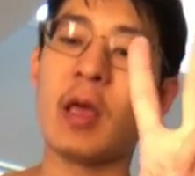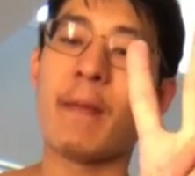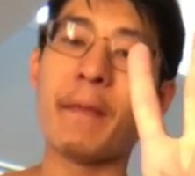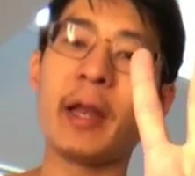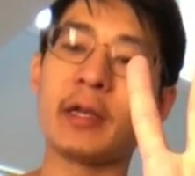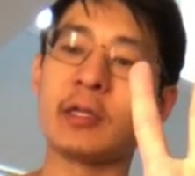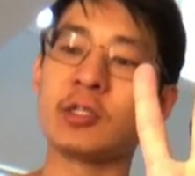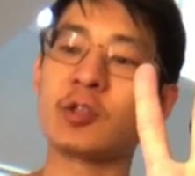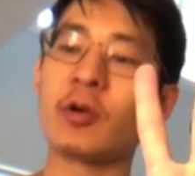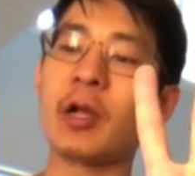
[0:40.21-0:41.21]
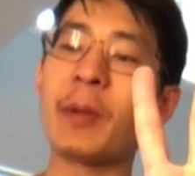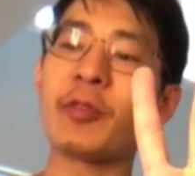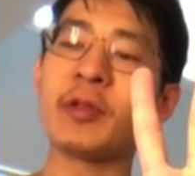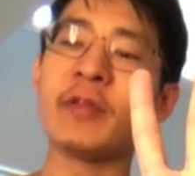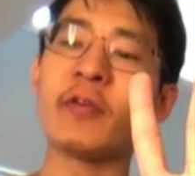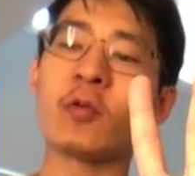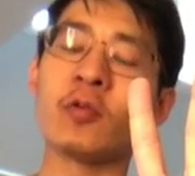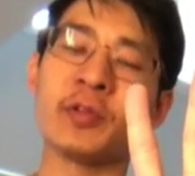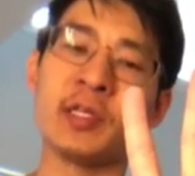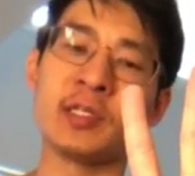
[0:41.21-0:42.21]
men concerned about the
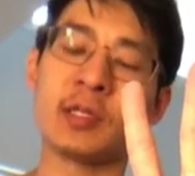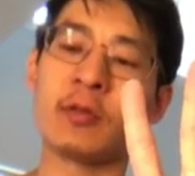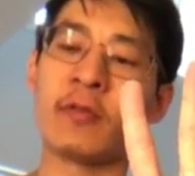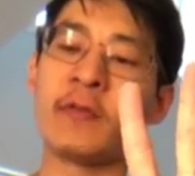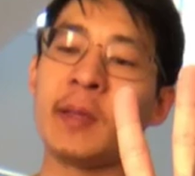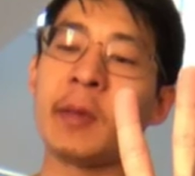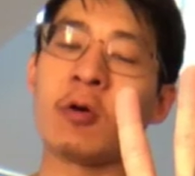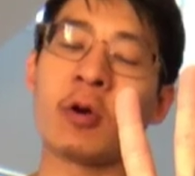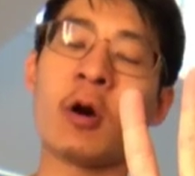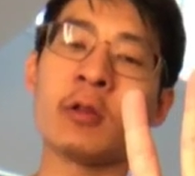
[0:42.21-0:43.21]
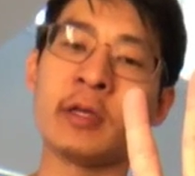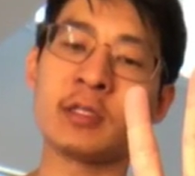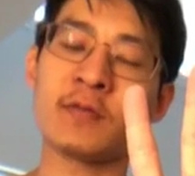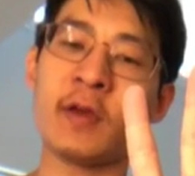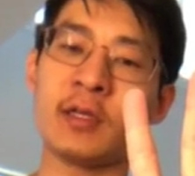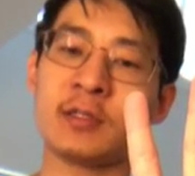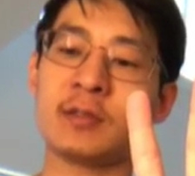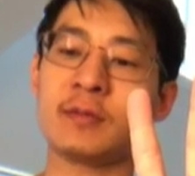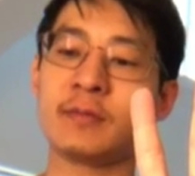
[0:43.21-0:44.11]
difficulties their female colleagues face,